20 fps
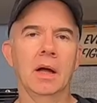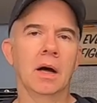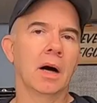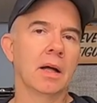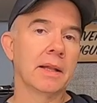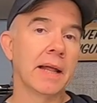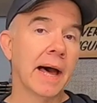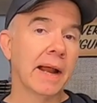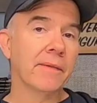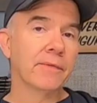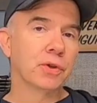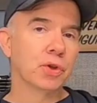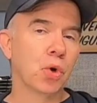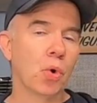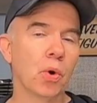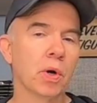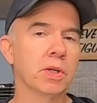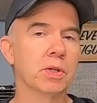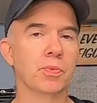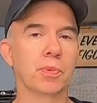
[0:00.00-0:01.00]
A lot of
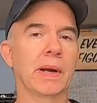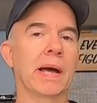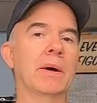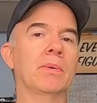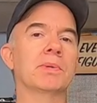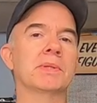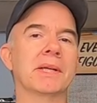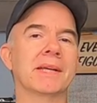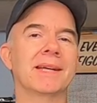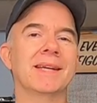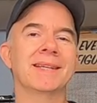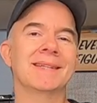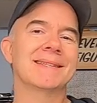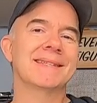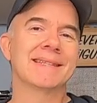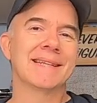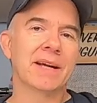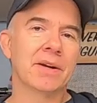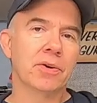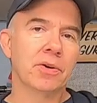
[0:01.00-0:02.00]
toys when I was a kid
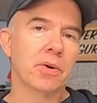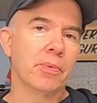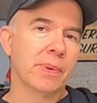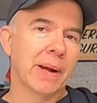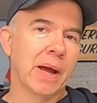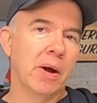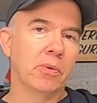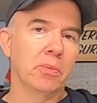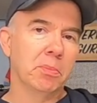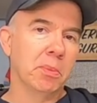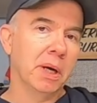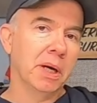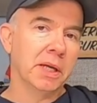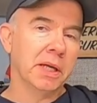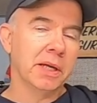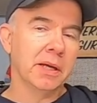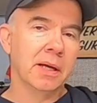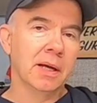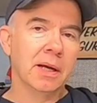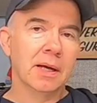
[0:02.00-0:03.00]
centered around
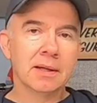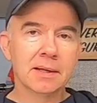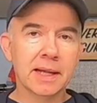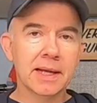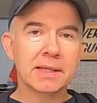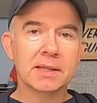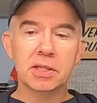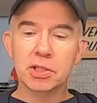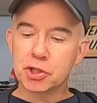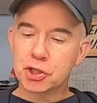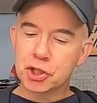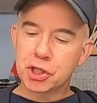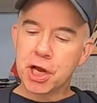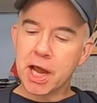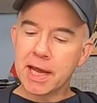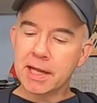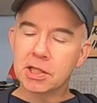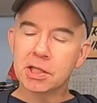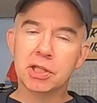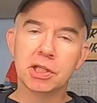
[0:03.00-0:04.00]
money, like this
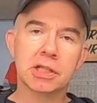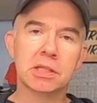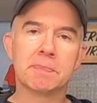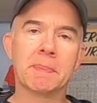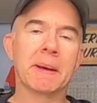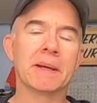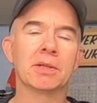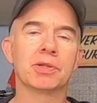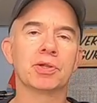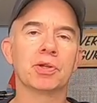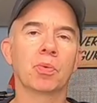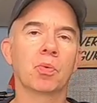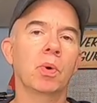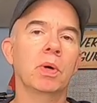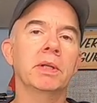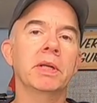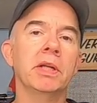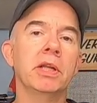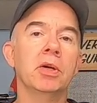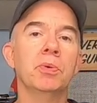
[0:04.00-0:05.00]
change dispenser,
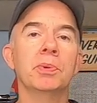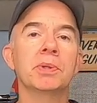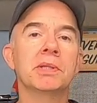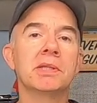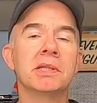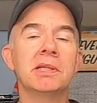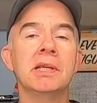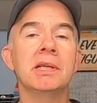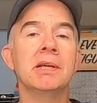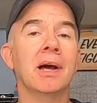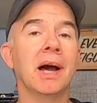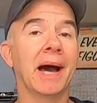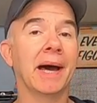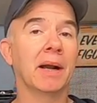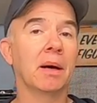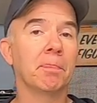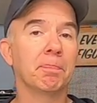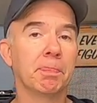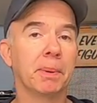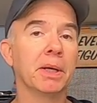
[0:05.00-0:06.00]
one that you would see on
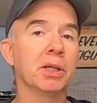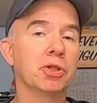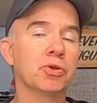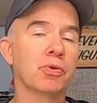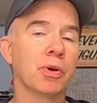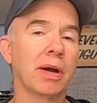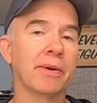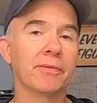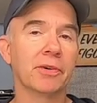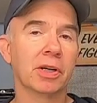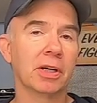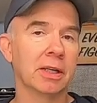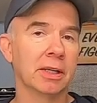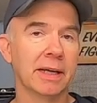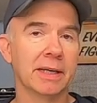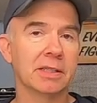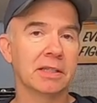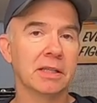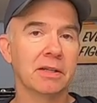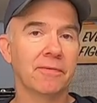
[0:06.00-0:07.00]
a bus driver
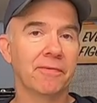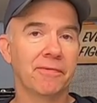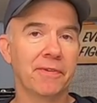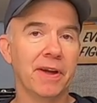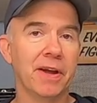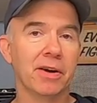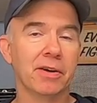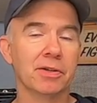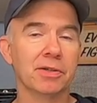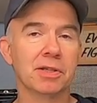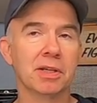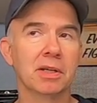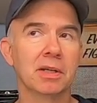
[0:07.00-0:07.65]
collecting fares.